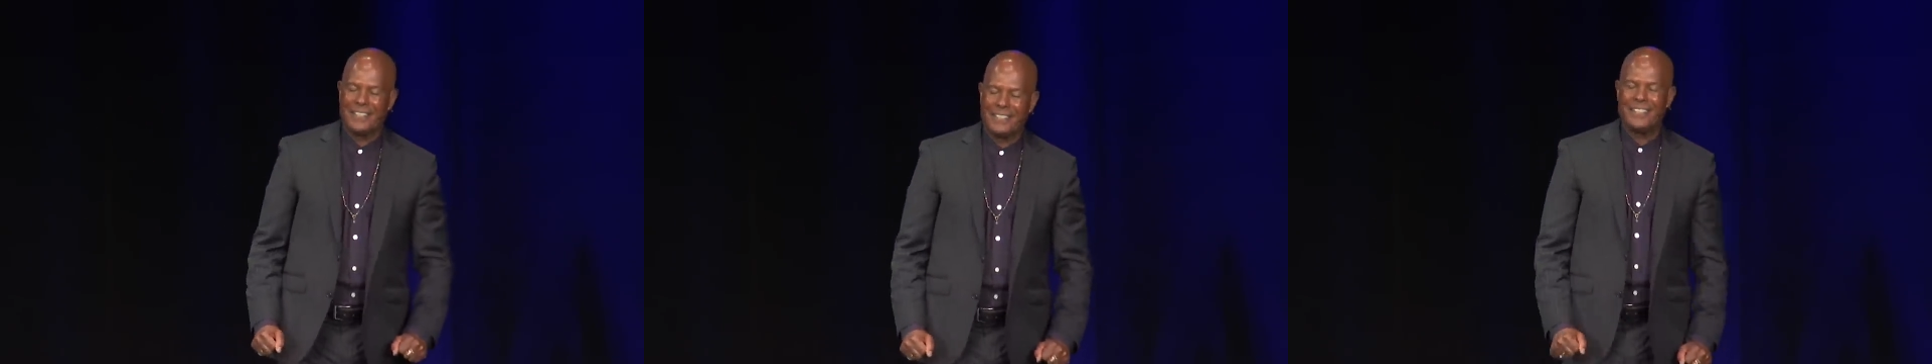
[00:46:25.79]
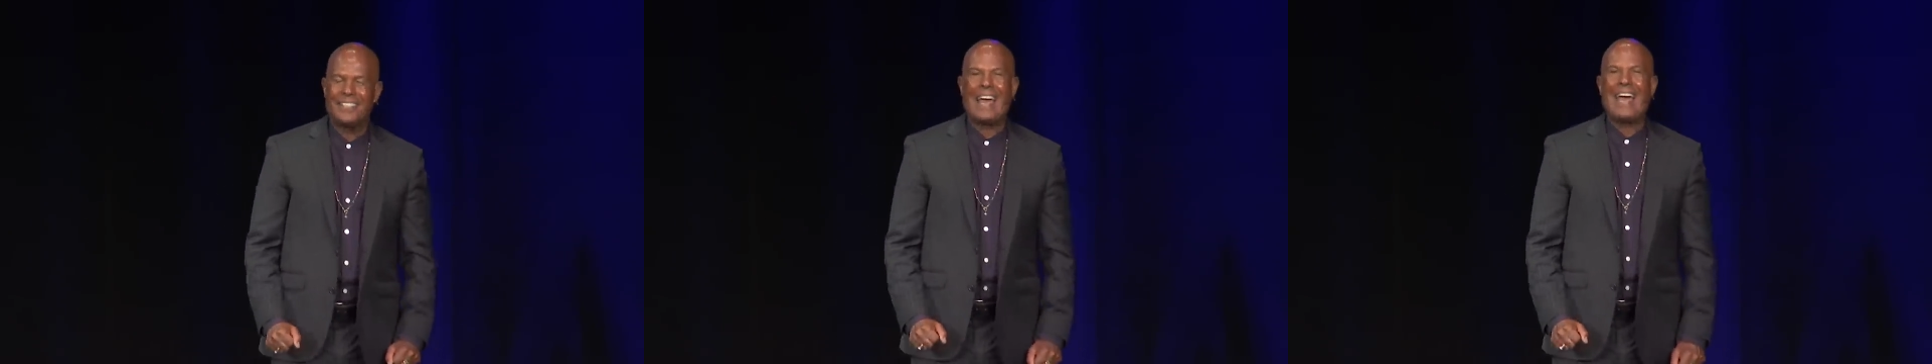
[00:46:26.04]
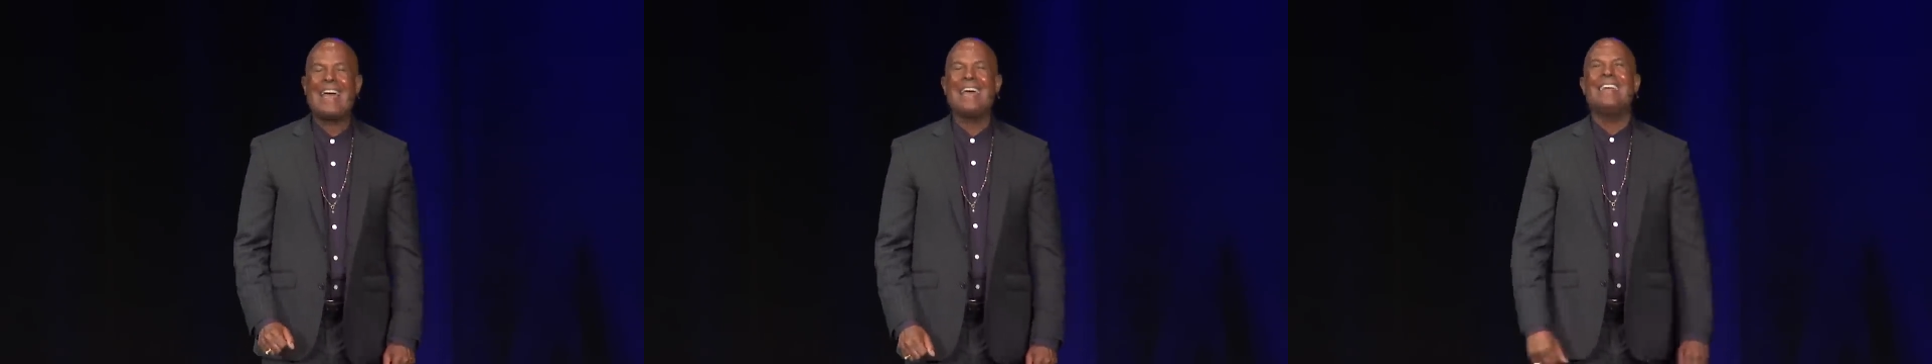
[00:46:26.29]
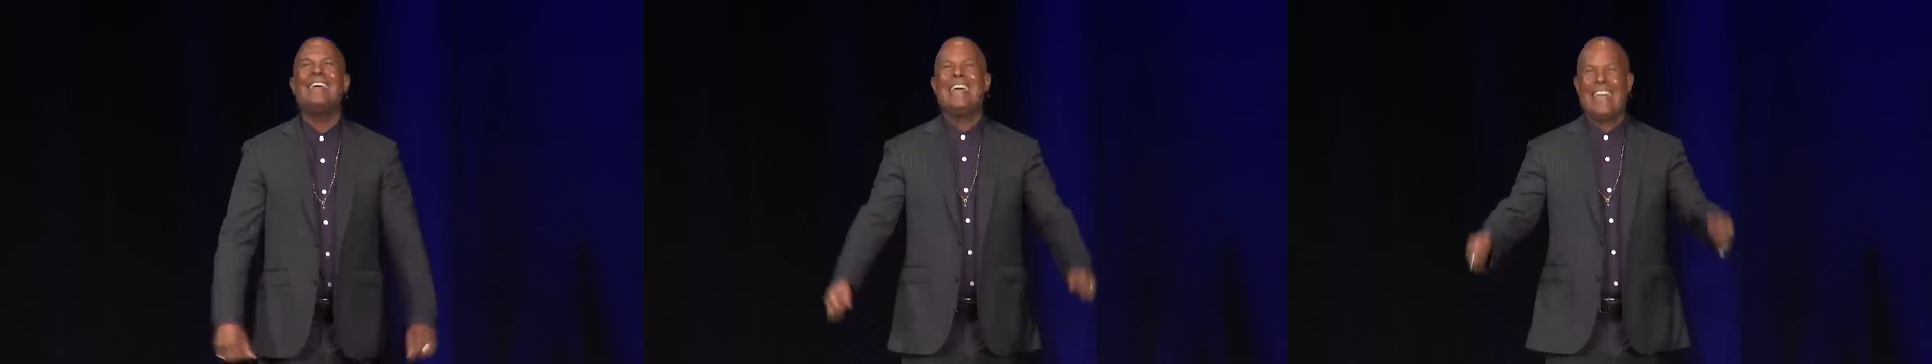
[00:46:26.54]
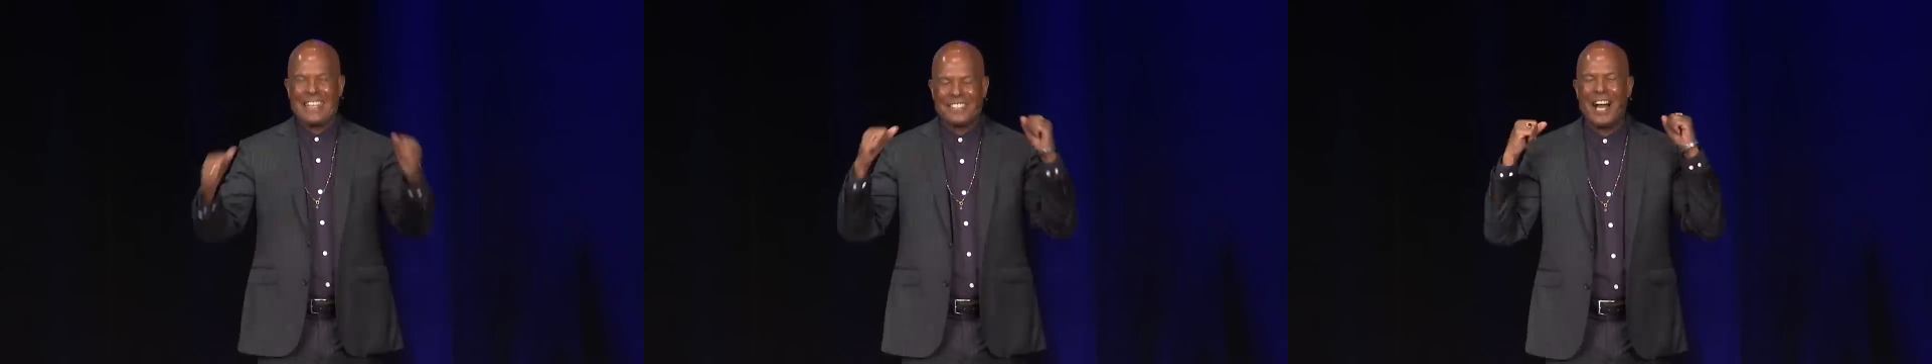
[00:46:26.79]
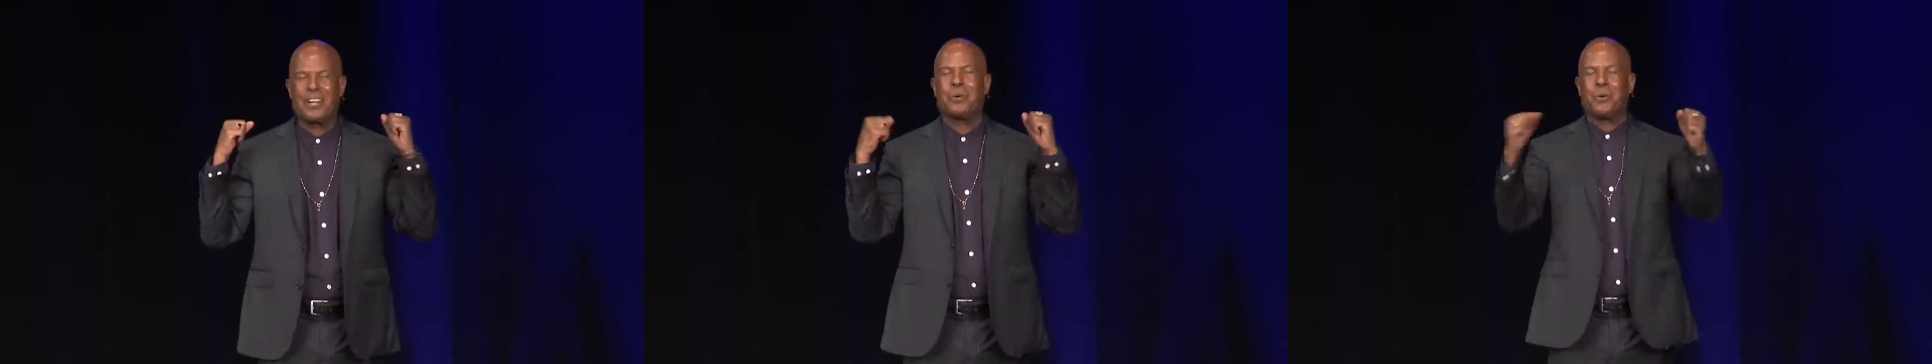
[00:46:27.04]
Today is
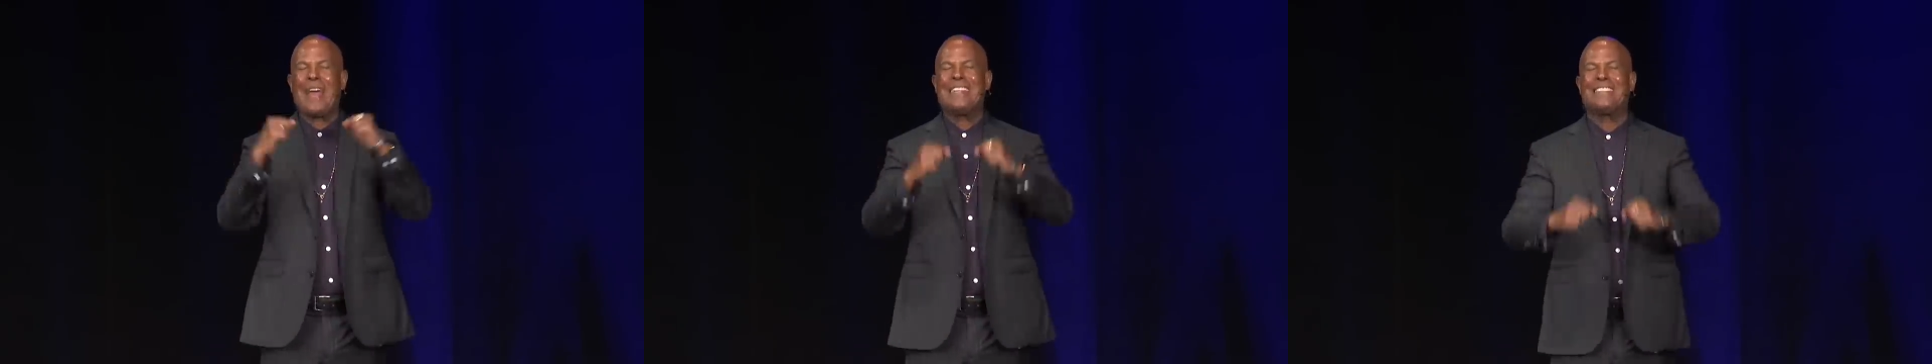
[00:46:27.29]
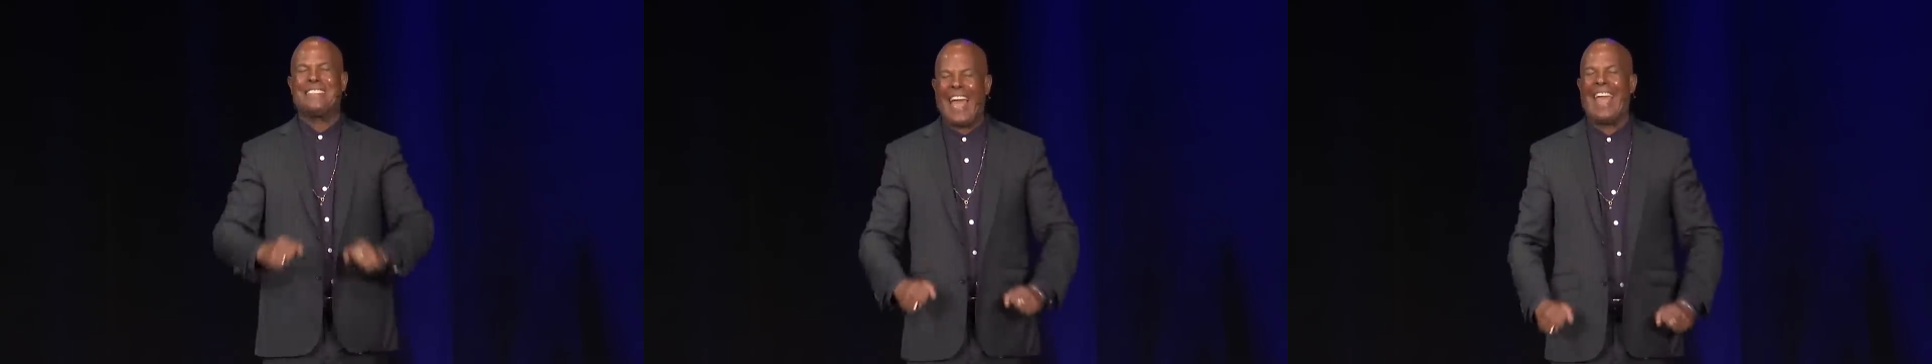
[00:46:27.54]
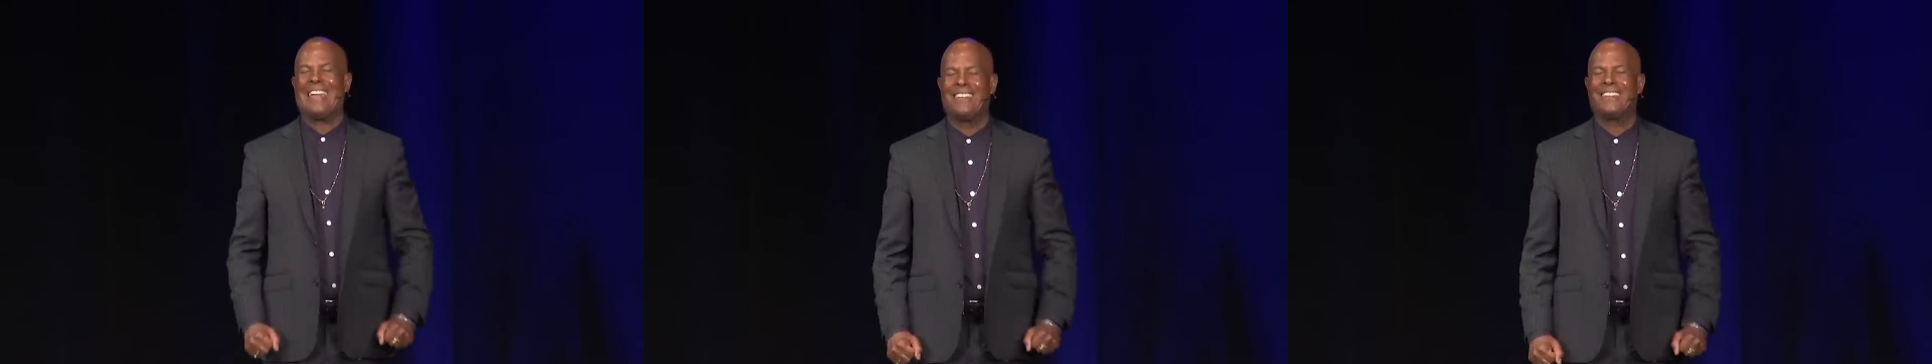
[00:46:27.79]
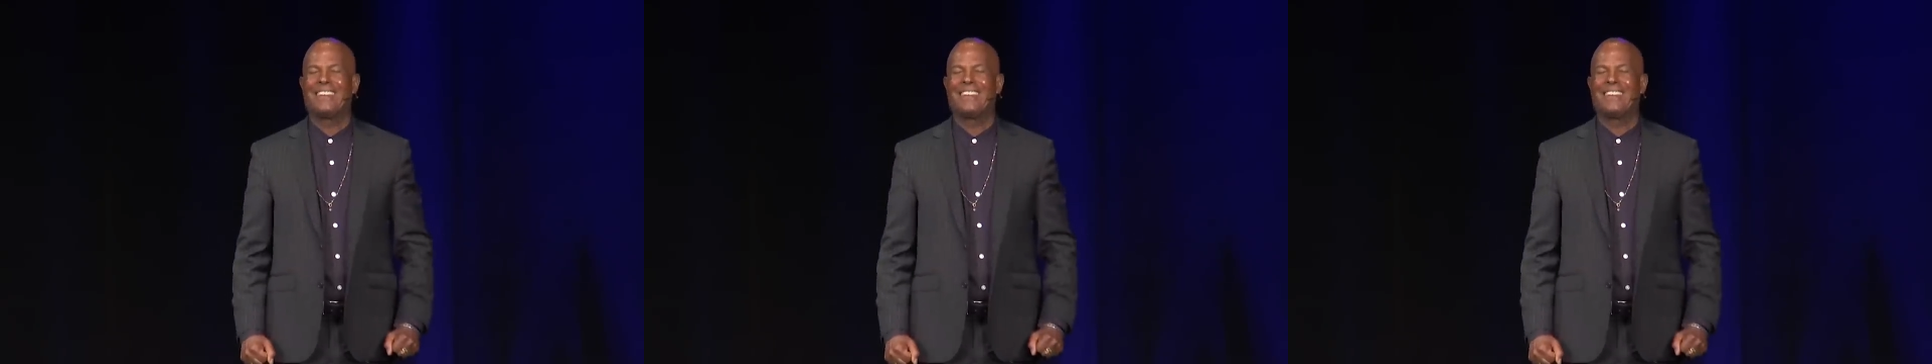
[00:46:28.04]
a great day,